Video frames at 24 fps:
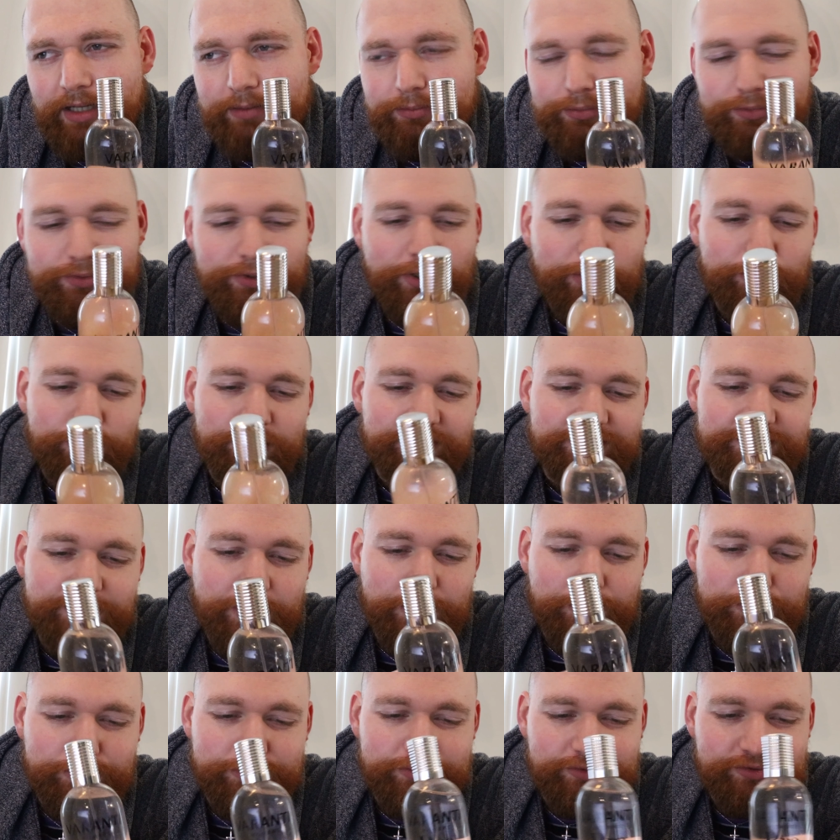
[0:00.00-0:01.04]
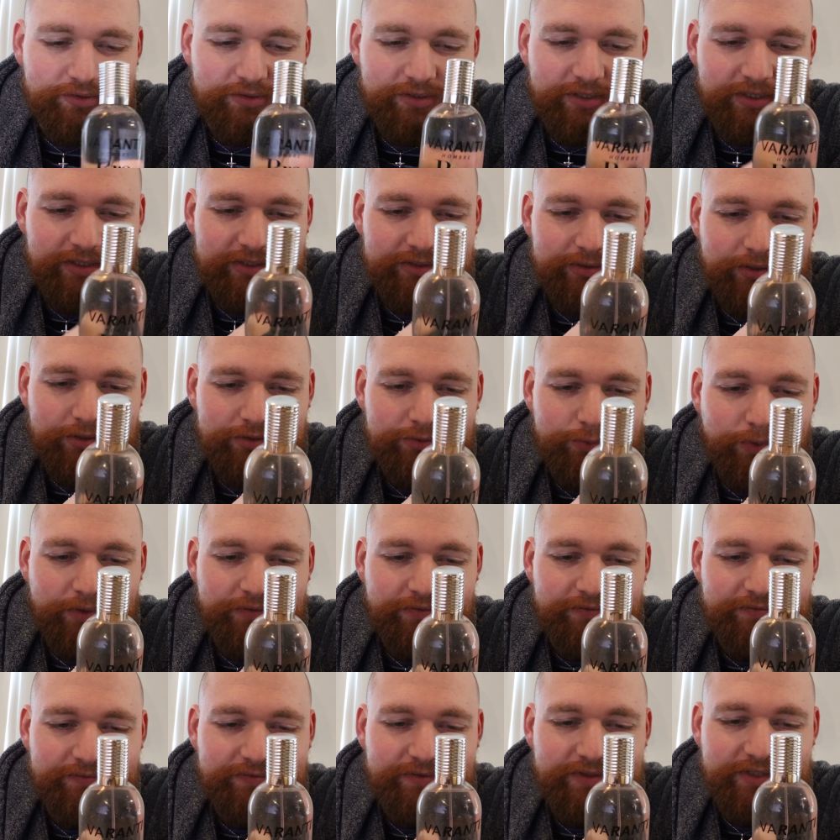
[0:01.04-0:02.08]
will go with those and not
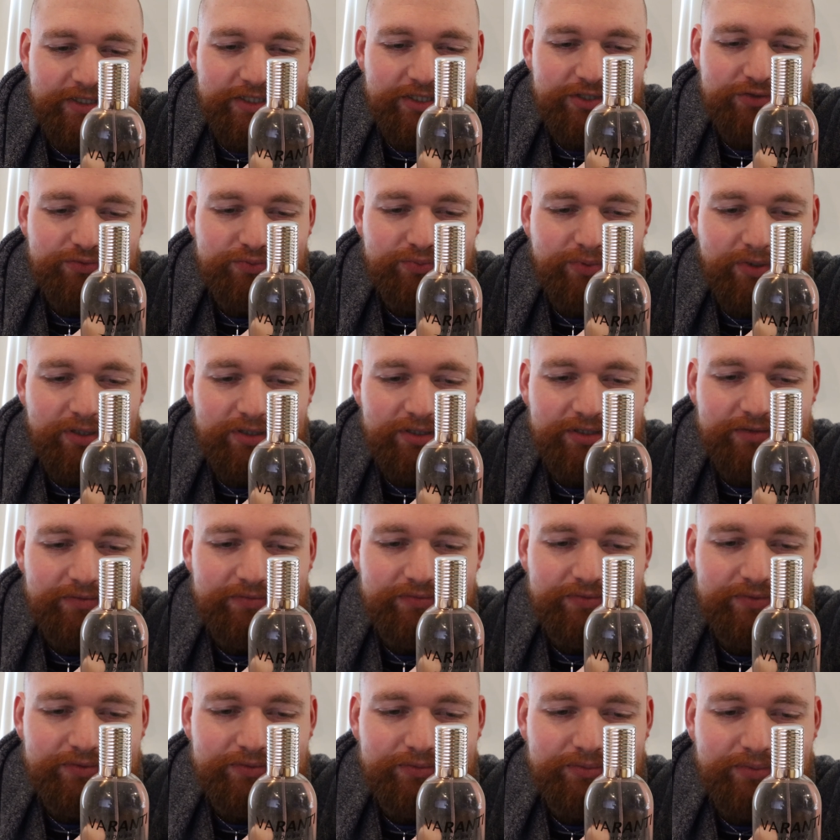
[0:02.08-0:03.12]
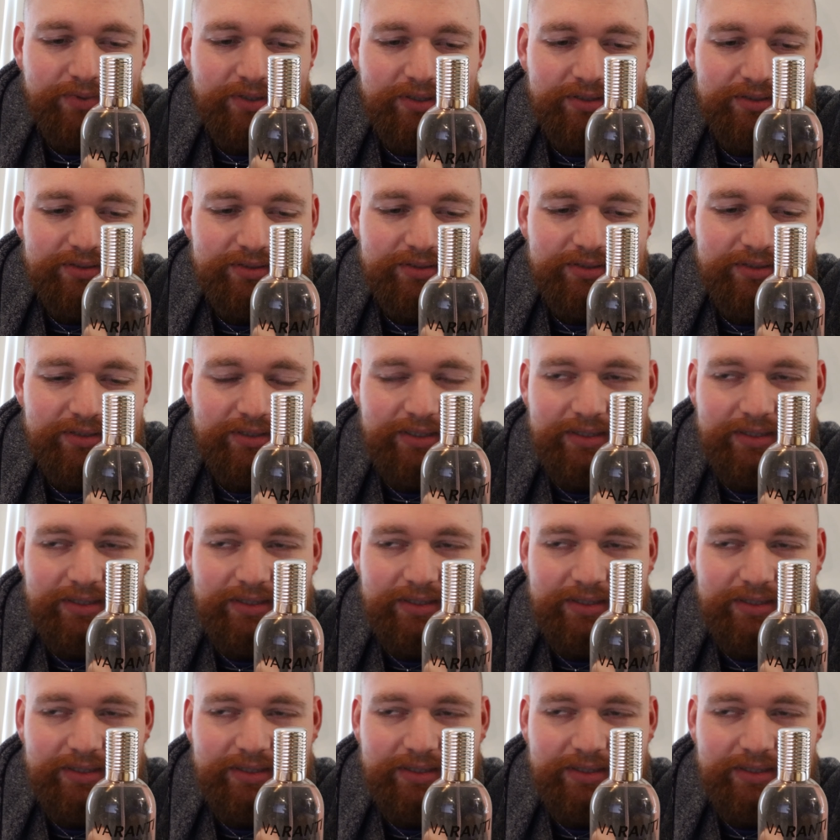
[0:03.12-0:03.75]
with this one if you want.